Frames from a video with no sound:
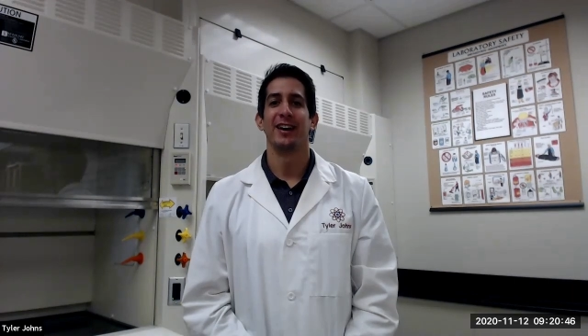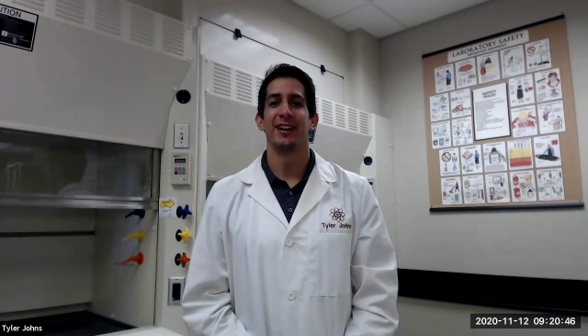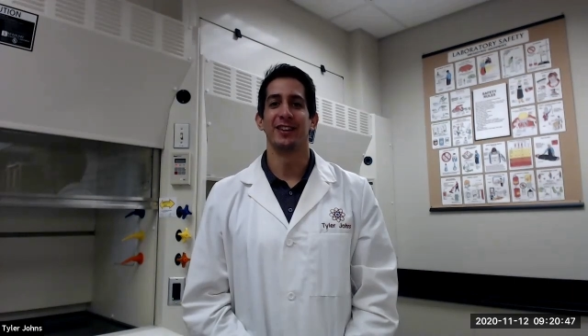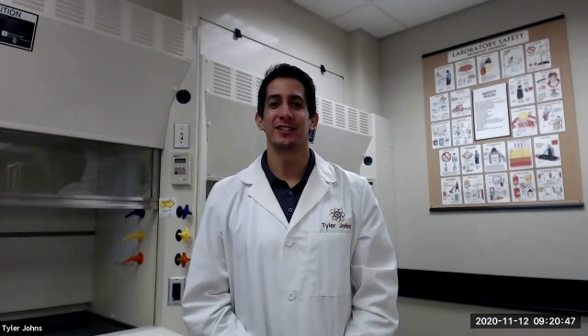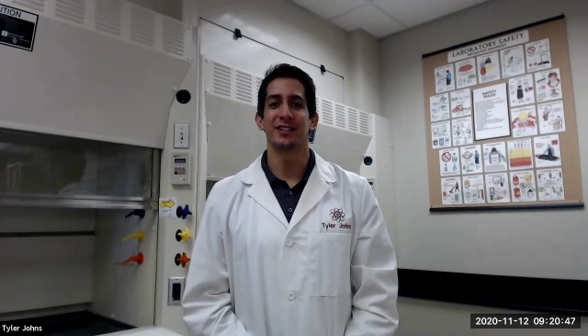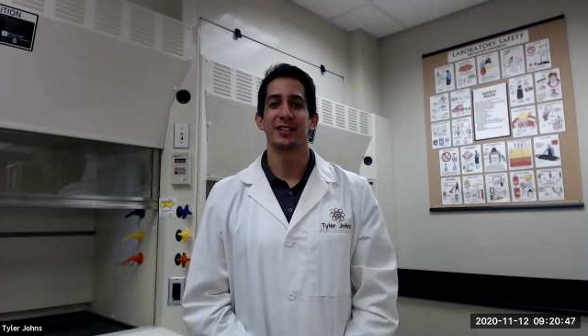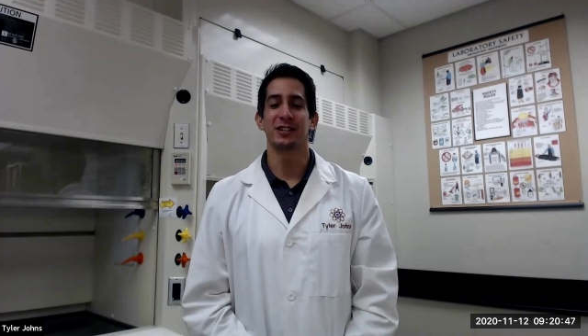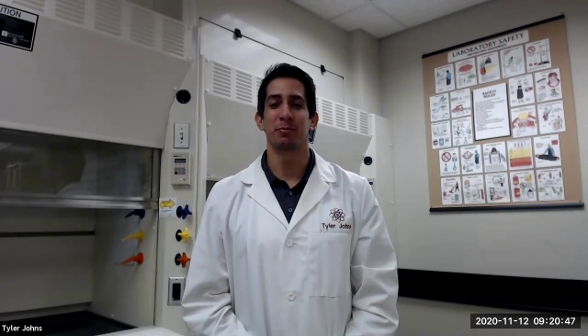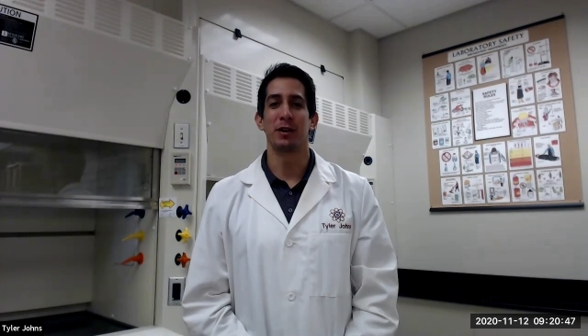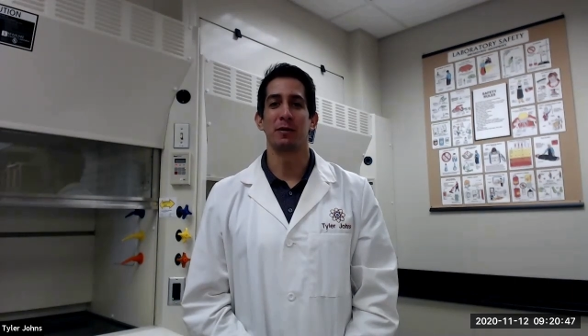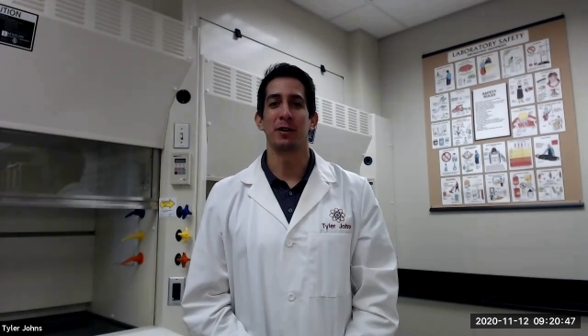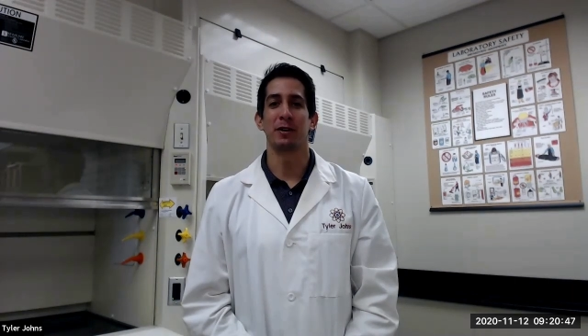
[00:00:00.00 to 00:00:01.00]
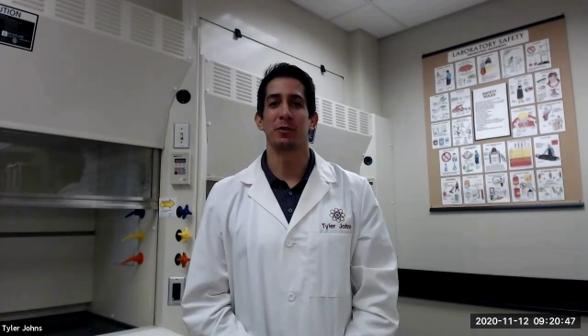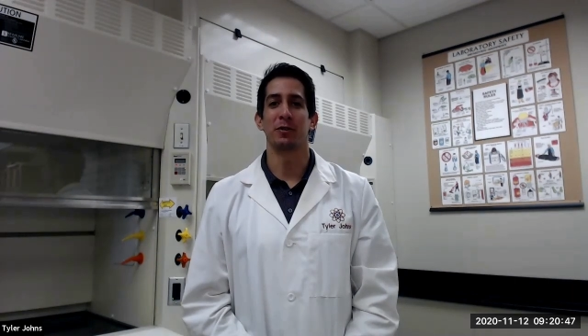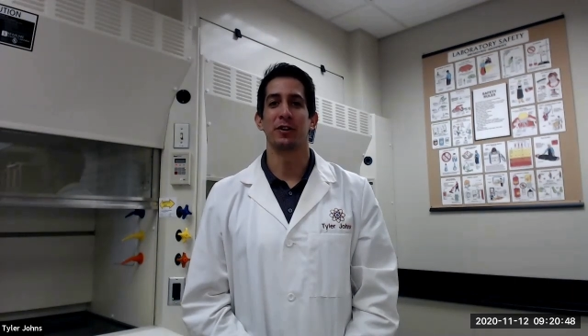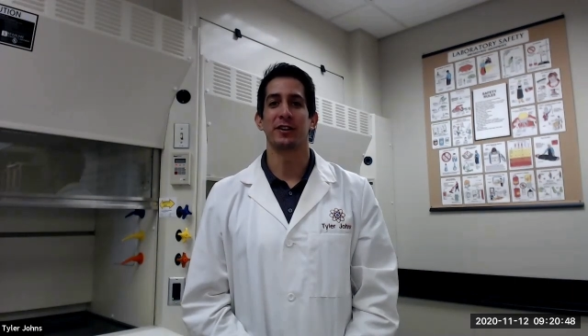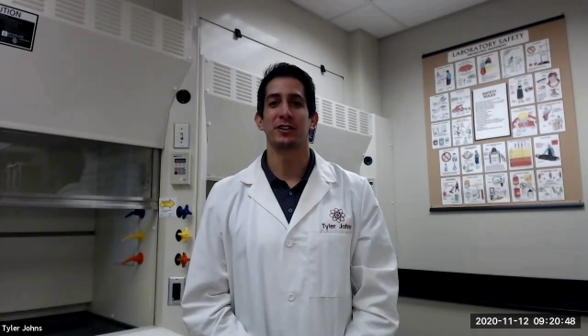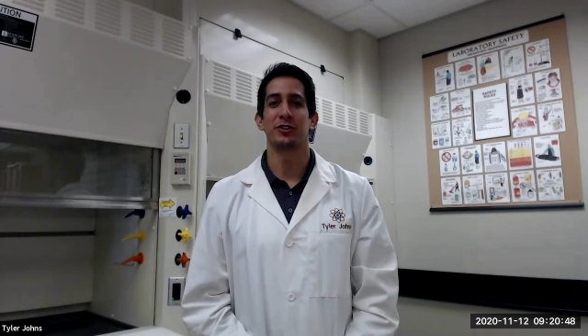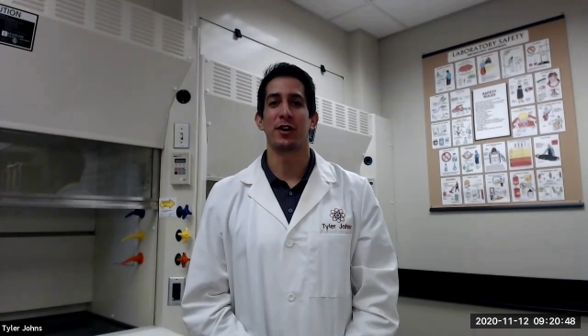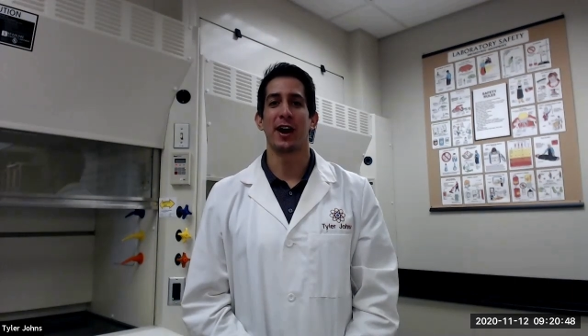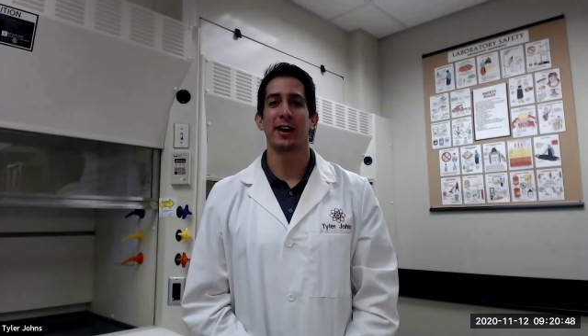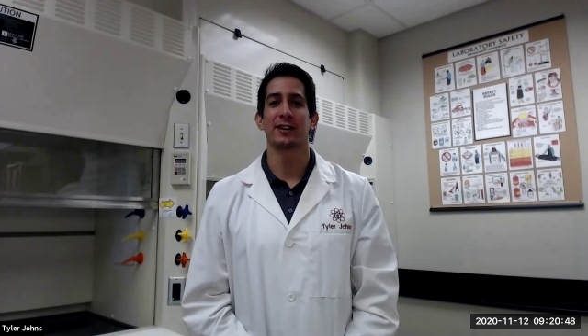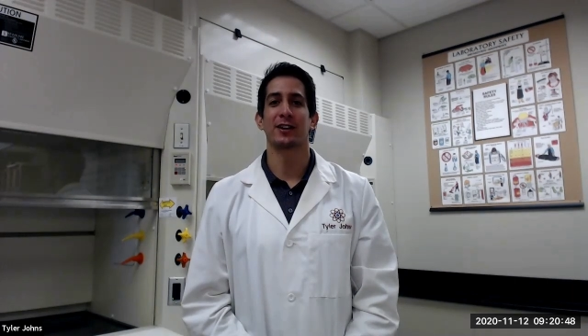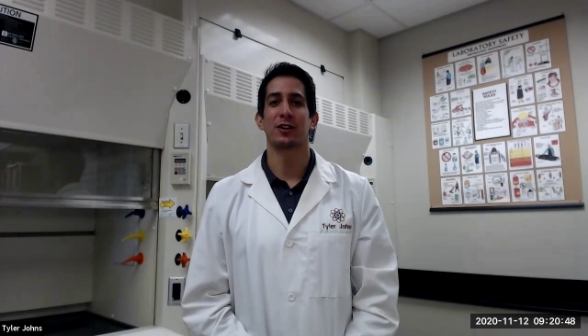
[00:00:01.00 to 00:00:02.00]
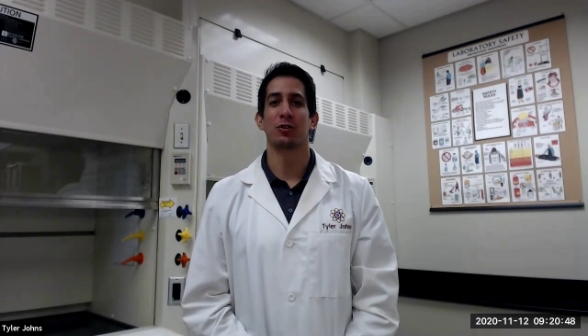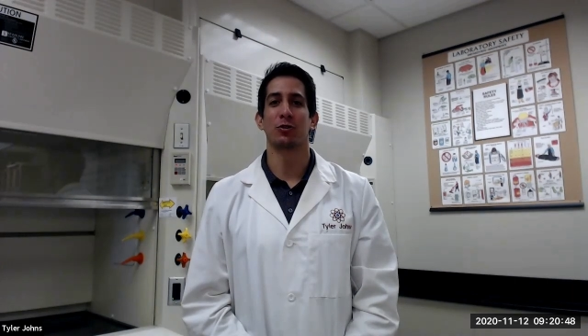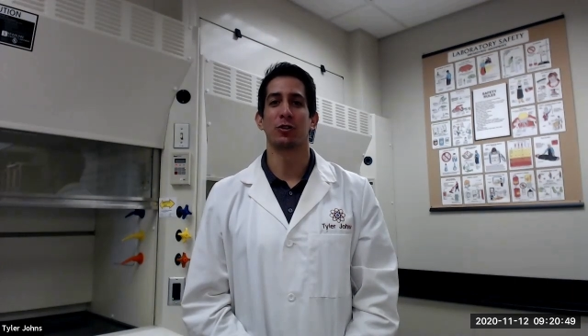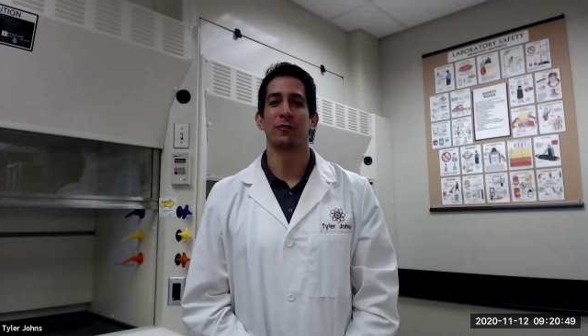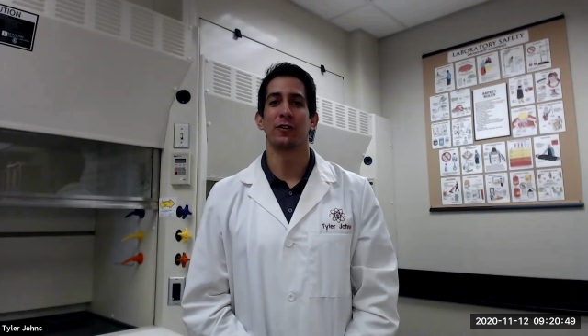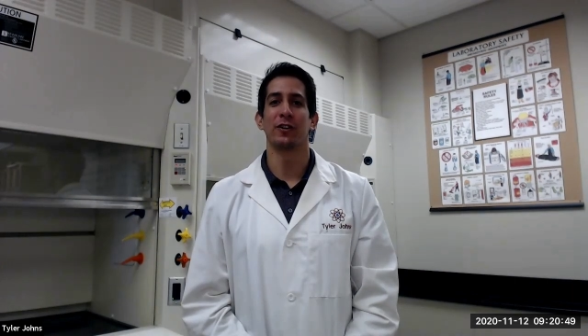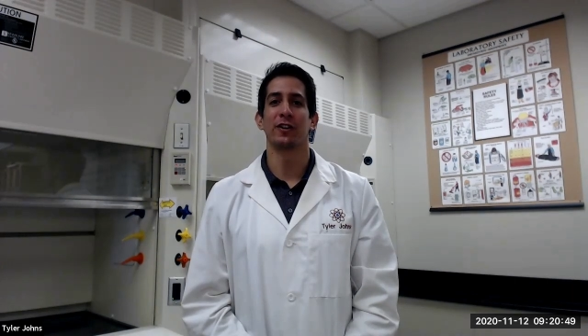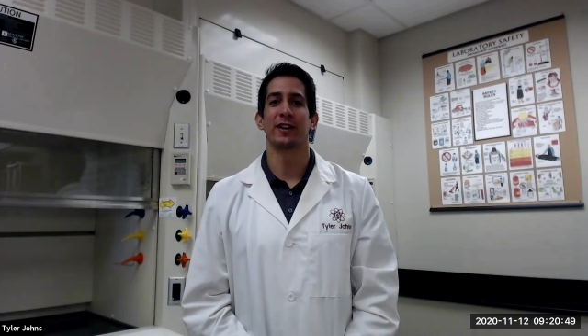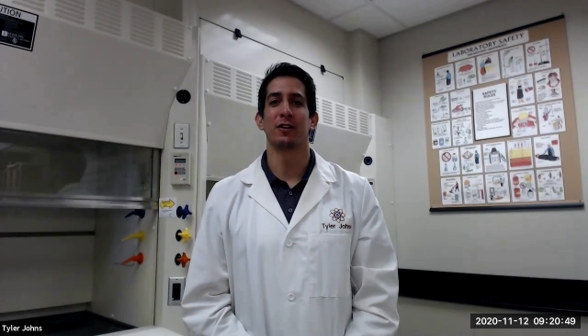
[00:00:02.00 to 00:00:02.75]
In this experiment, we will extract the chlorophyll